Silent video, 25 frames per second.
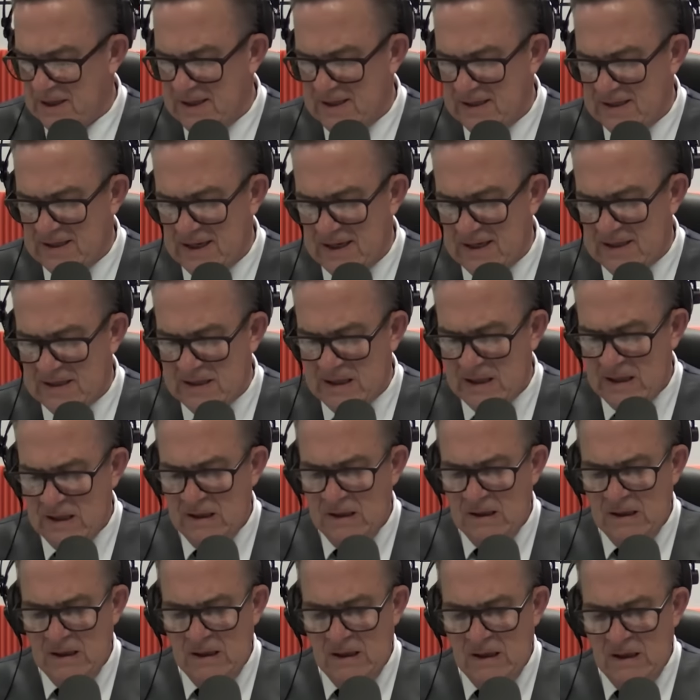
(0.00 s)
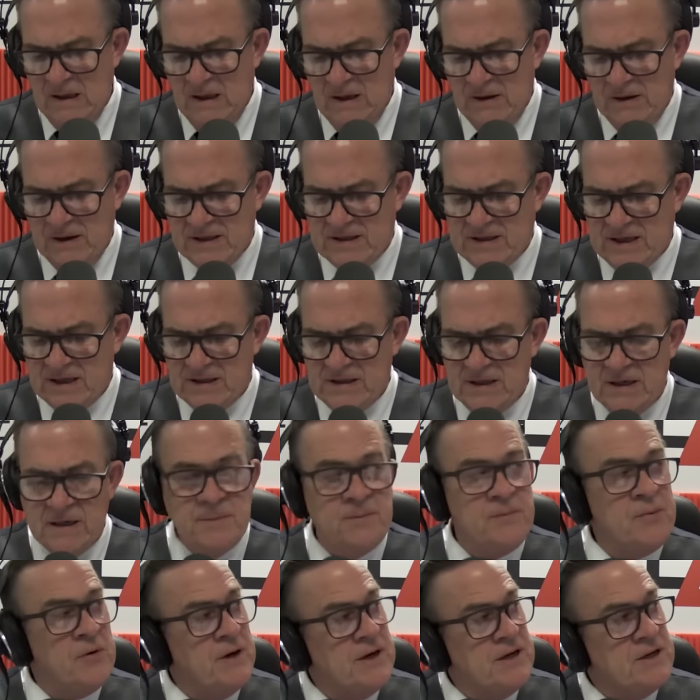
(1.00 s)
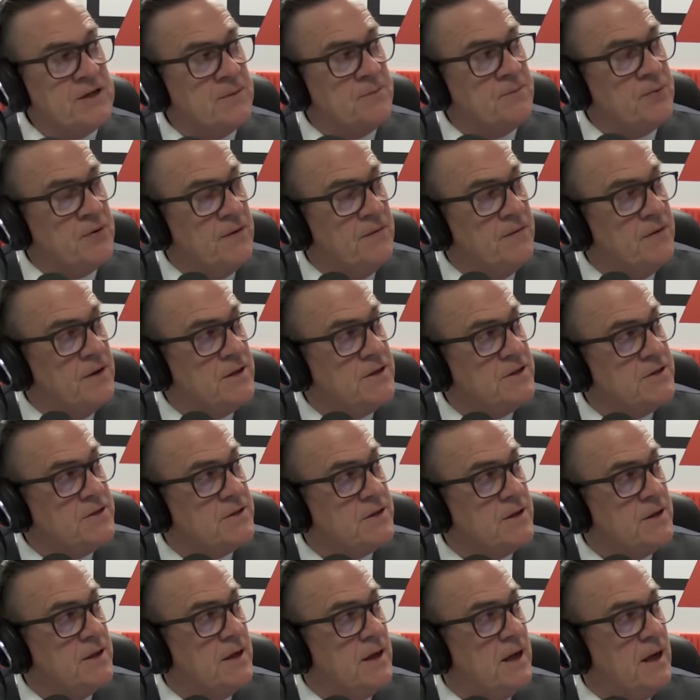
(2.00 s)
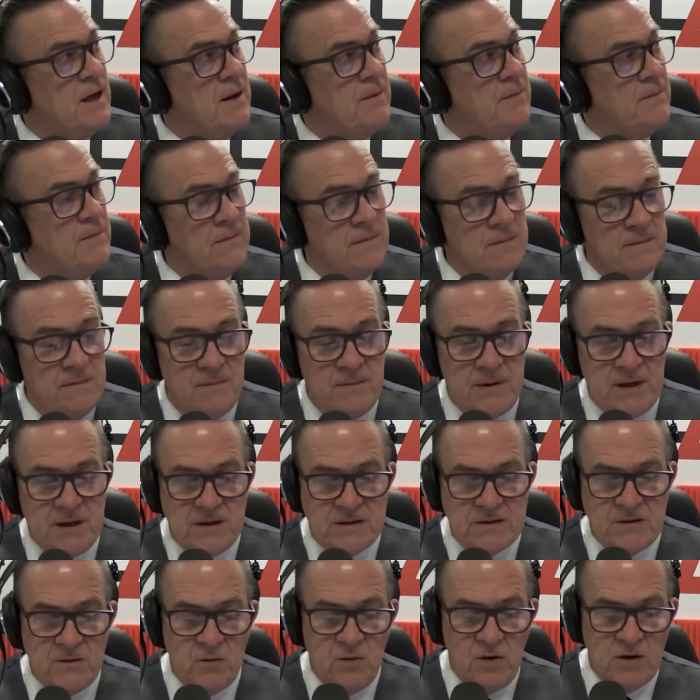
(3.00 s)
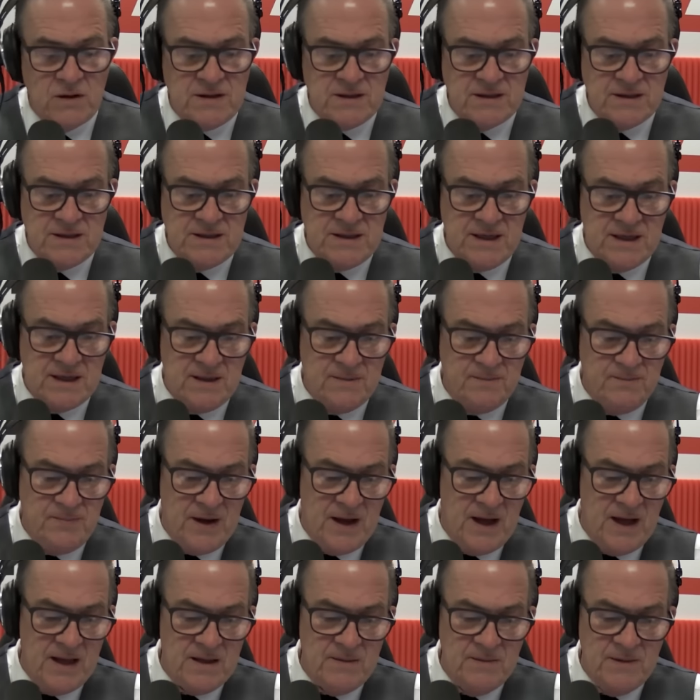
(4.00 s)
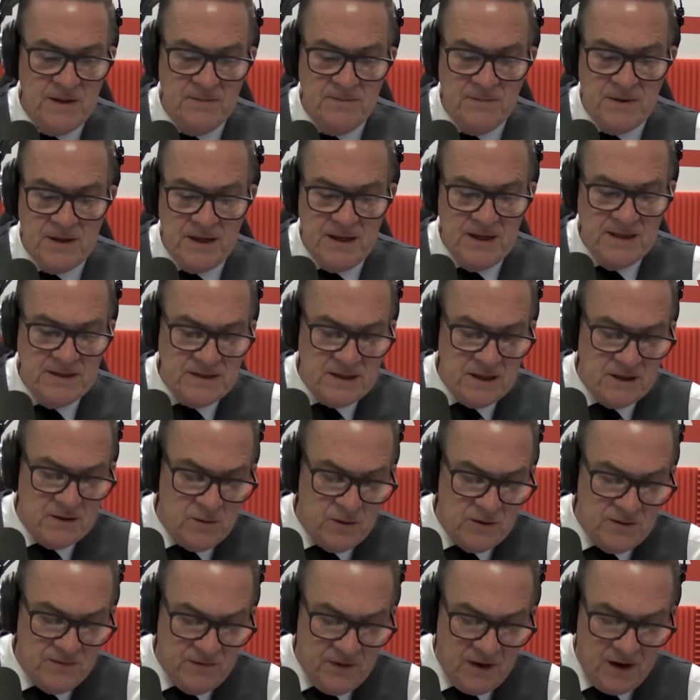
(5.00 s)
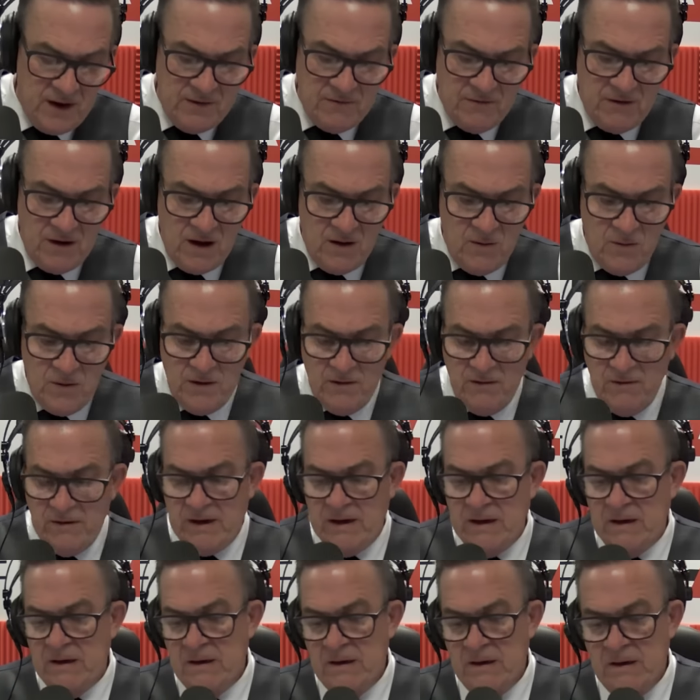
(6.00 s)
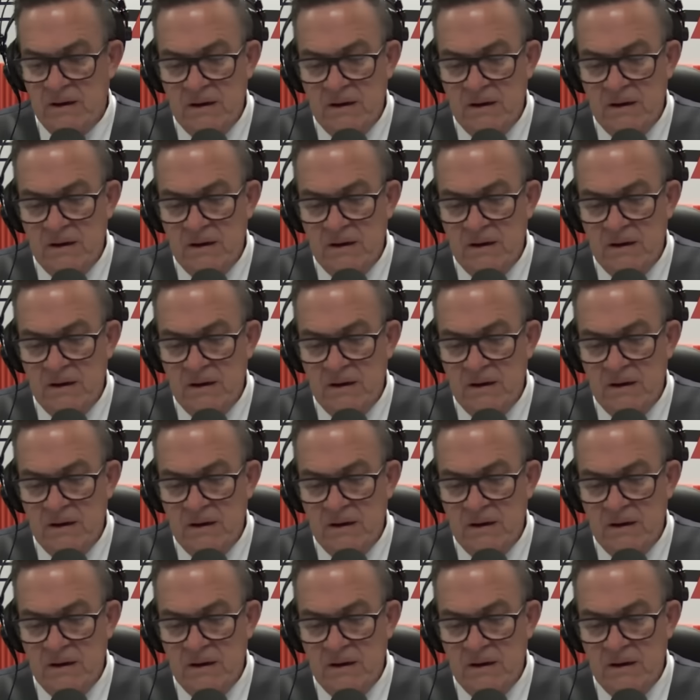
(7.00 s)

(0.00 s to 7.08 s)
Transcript: He says, this isn't a breach of privilege um, because it wasn't said in Parliament, but he's going to invite Rawiri